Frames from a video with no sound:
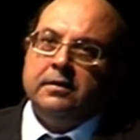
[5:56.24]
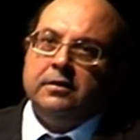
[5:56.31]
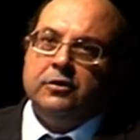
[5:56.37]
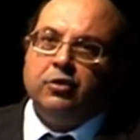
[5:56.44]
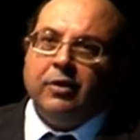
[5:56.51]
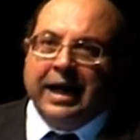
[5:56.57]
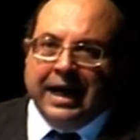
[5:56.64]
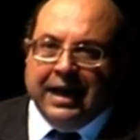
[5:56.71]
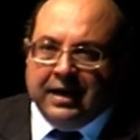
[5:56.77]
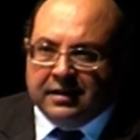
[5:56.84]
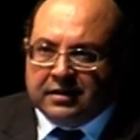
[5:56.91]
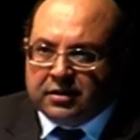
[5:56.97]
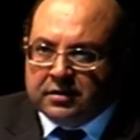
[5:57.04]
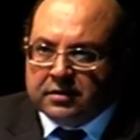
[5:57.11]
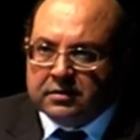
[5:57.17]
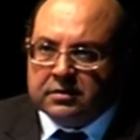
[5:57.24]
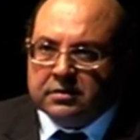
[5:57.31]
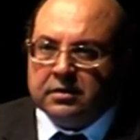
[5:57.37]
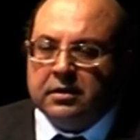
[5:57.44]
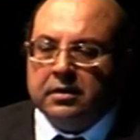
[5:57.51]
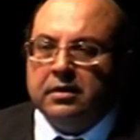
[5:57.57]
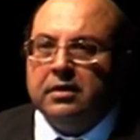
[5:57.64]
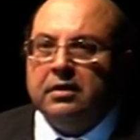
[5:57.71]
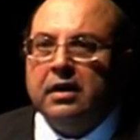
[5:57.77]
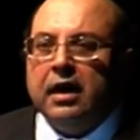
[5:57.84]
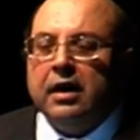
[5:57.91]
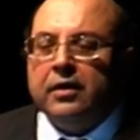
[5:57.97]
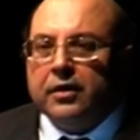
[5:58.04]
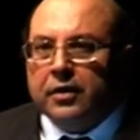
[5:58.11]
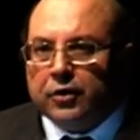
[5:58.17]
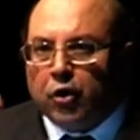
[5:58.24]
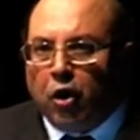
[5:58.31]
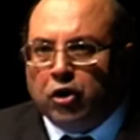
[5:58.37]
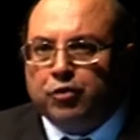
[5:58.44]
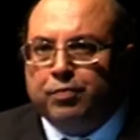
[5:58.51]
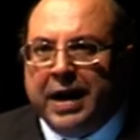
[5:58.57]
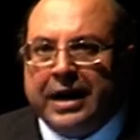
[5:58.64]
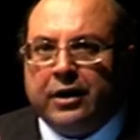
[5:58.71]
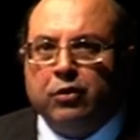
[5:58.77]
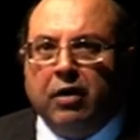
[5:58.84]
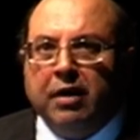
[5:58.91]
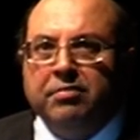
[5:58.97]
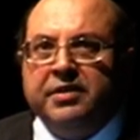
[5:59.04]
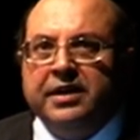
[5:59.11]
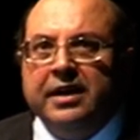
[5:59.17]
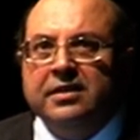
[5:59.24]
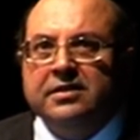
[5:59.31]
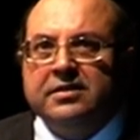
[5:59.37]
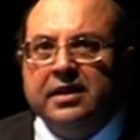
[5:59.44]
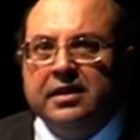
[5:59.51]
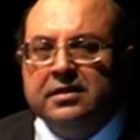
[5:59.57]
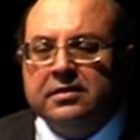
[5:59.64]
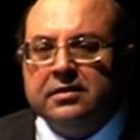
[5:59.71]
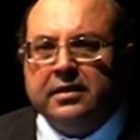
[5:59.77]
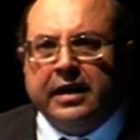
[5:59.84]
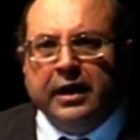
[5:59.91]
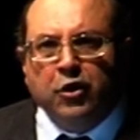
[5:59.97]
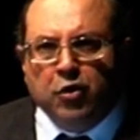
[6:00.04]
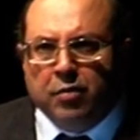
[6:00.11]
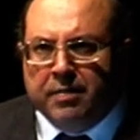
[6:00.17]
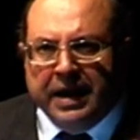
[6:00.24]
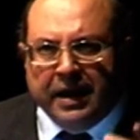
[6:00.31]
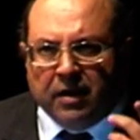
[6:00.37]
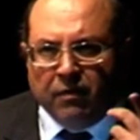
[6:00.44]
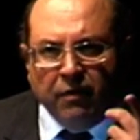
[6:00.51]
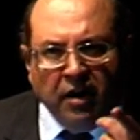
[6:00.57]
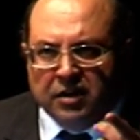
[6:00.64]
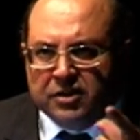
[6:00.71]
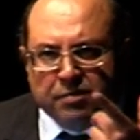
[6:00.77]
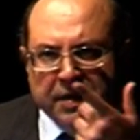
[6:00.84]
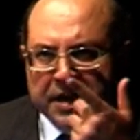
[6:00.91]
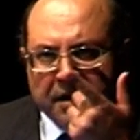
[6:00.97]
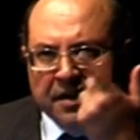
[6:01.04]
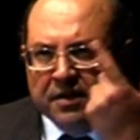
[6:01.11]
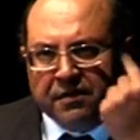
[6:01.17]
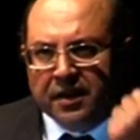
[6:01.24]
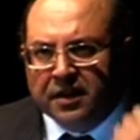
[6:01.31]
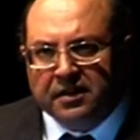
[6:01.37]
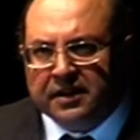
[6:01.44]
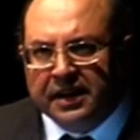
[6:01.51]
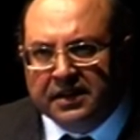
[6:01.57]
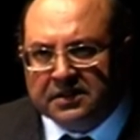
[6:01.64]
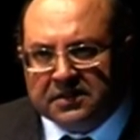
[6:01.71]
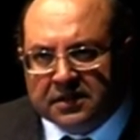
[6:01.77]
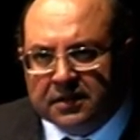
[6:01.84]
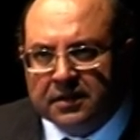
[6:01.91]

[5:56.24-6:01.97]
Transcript: So Alice talks back to Humpty and says, can you make words mean different things?